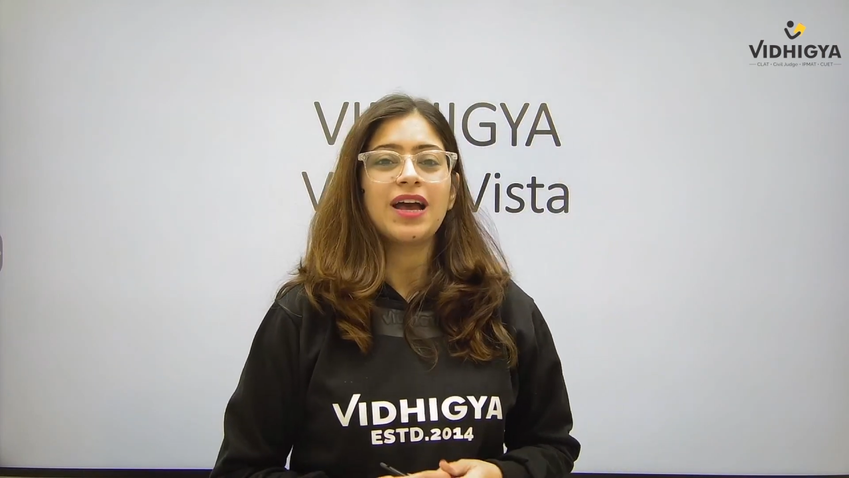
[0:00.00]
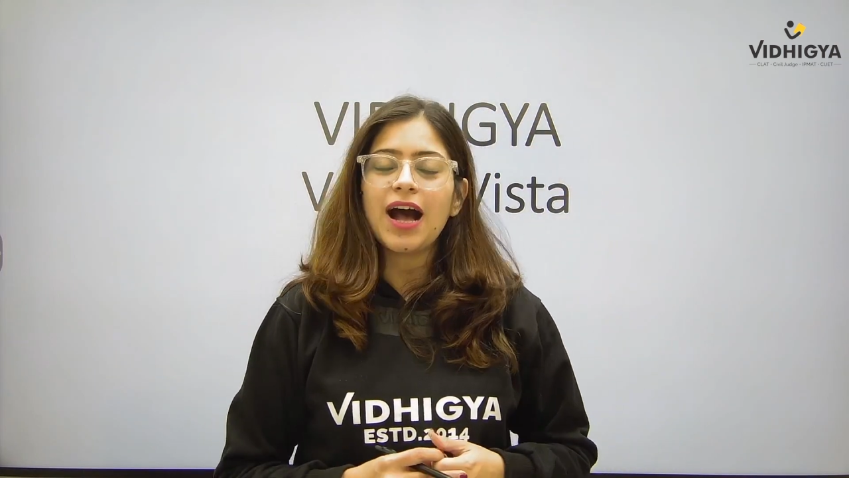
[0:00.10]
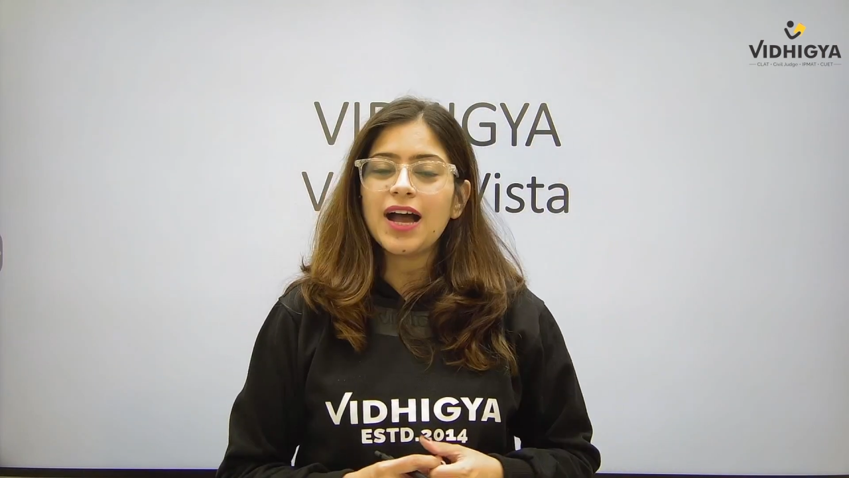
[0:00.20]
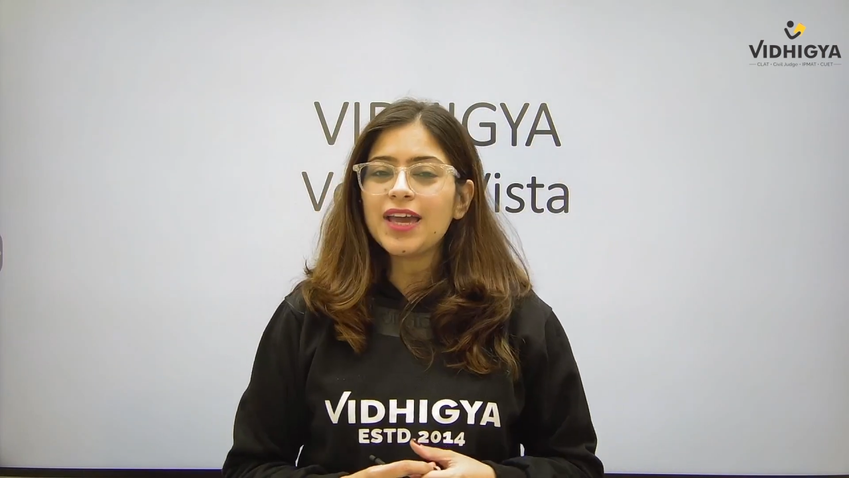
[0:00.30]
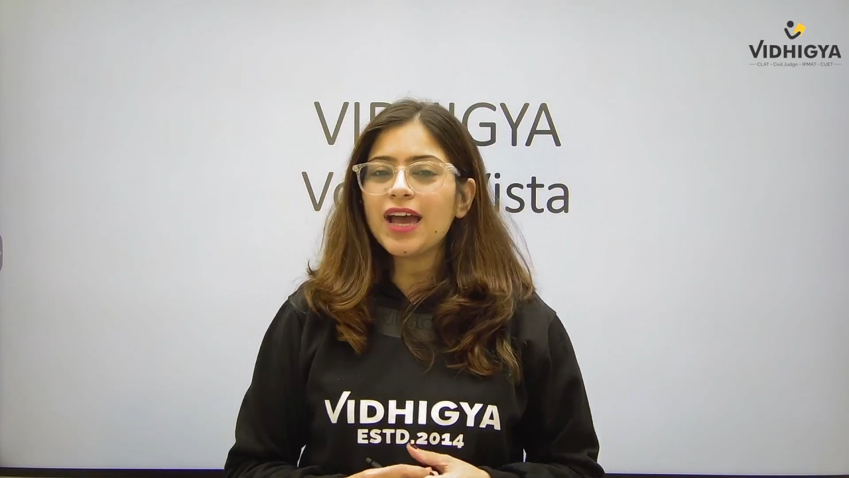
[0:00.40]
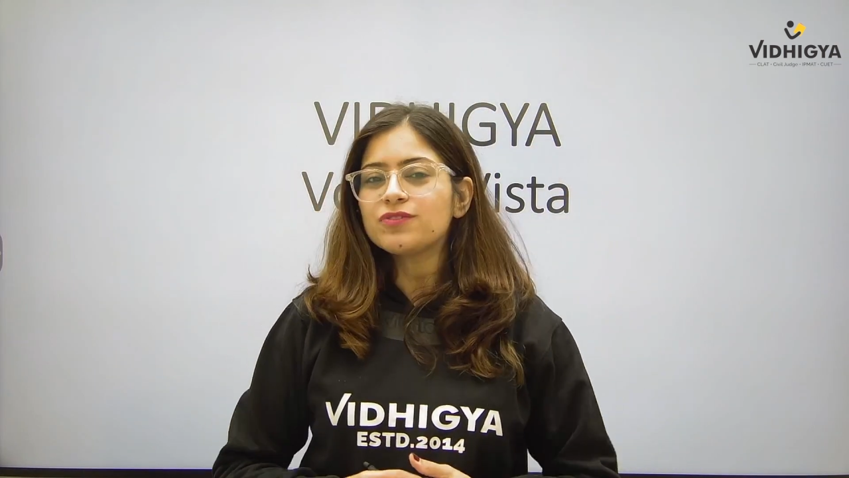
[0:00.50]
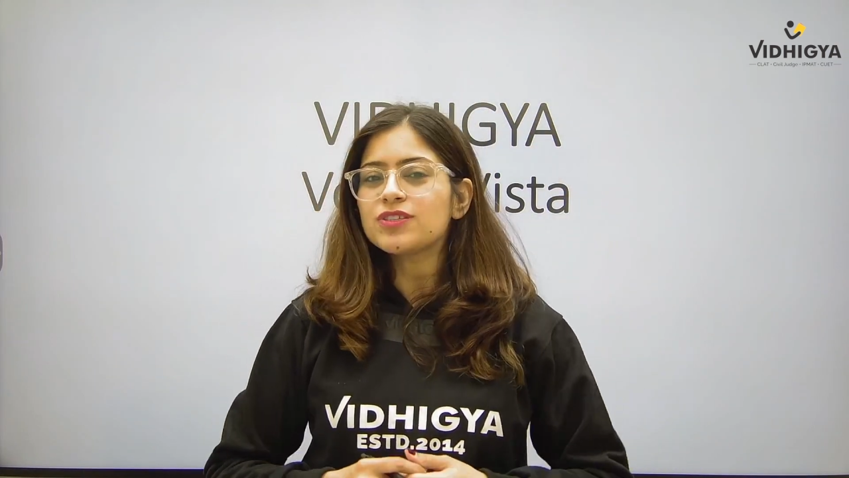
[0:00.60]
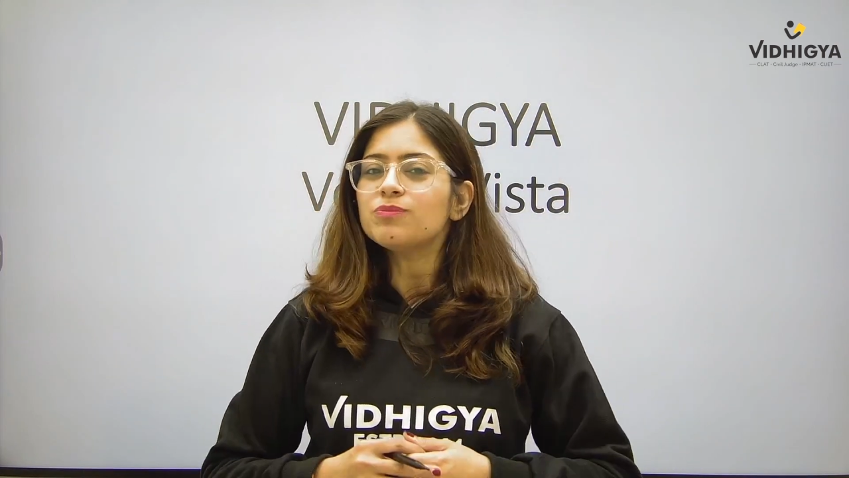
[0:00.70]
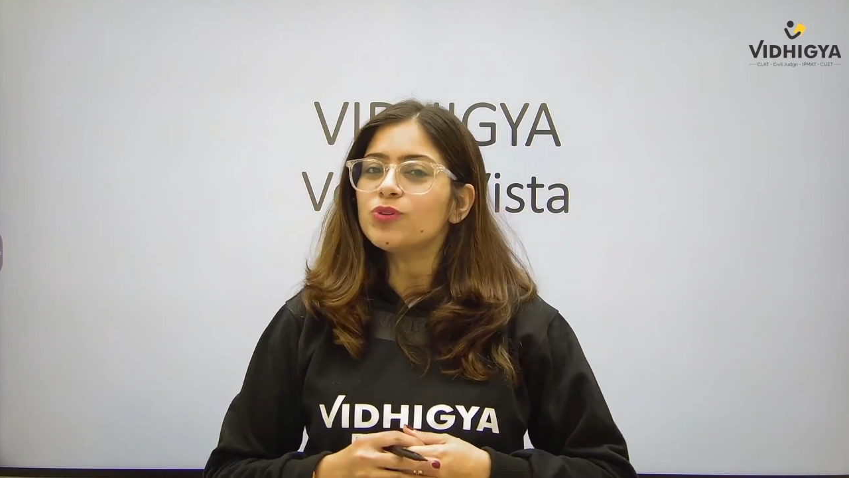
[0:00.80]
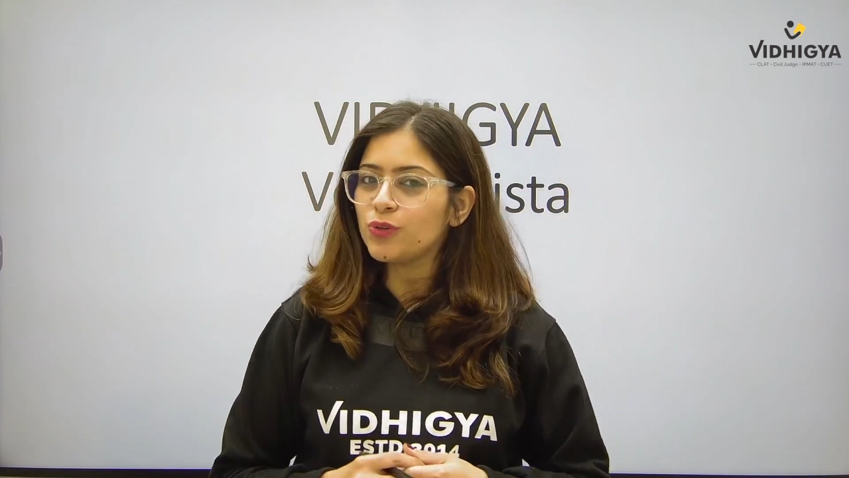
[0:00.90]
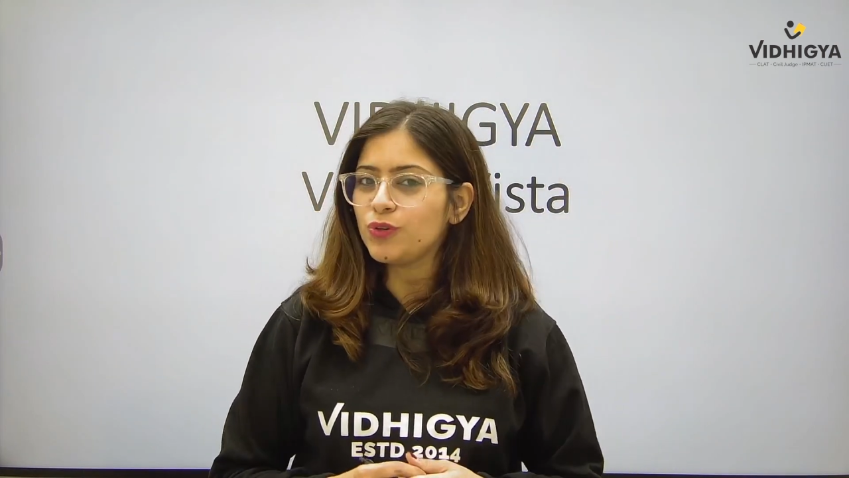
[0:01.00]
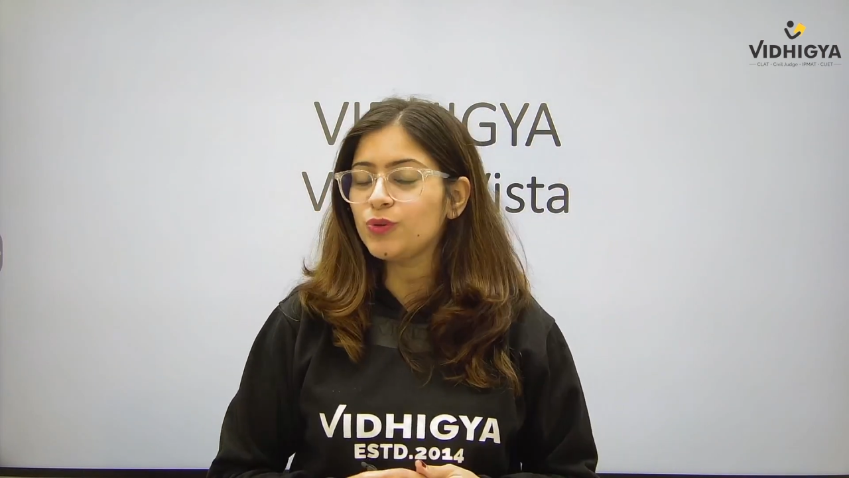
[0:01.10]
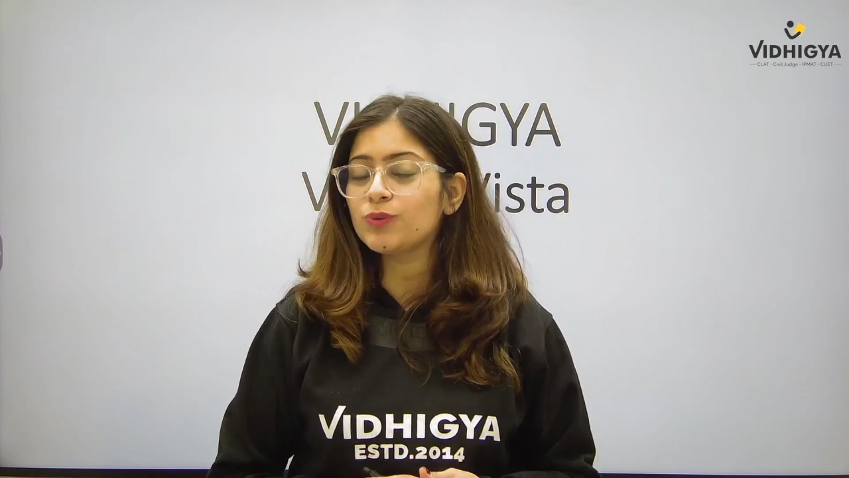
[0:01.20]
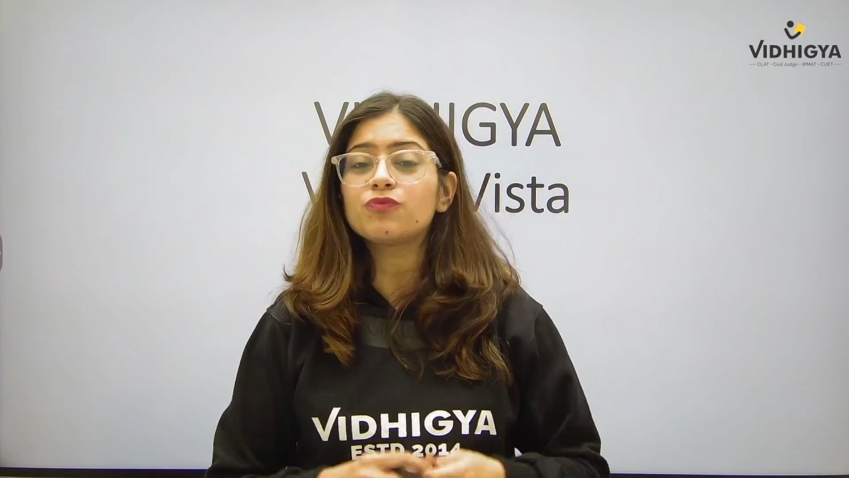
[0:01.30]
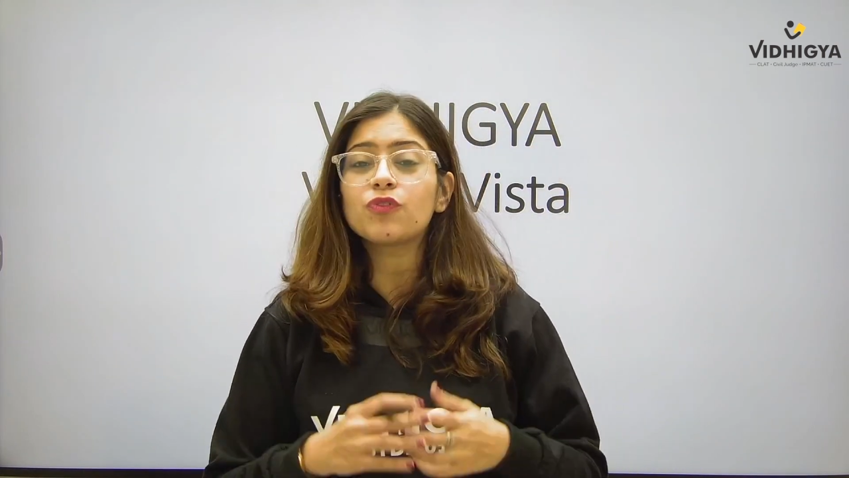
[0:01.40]
I have some good
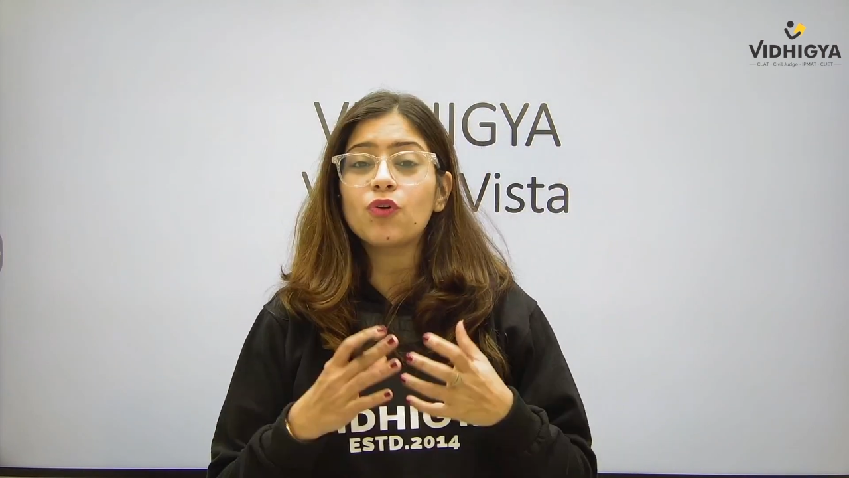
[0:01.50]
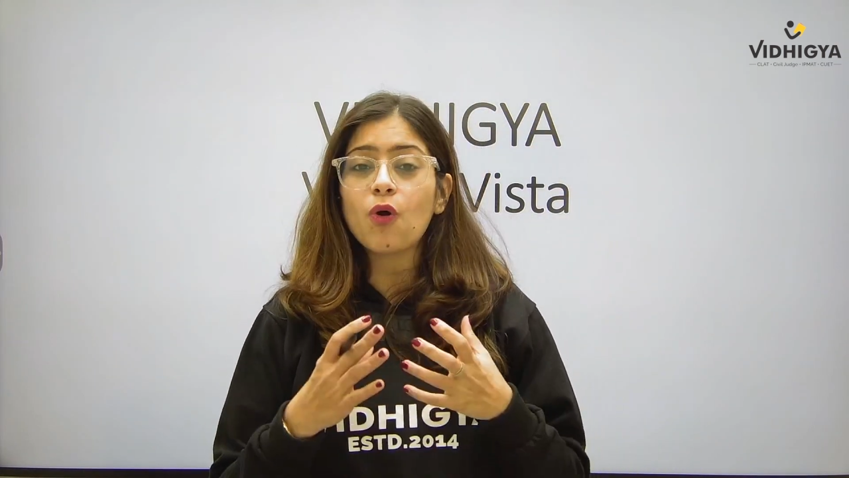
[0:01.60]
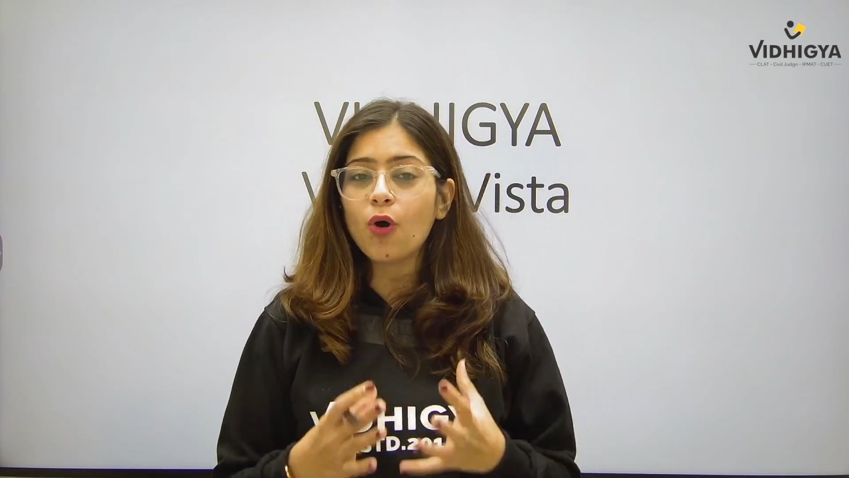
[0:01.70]
news for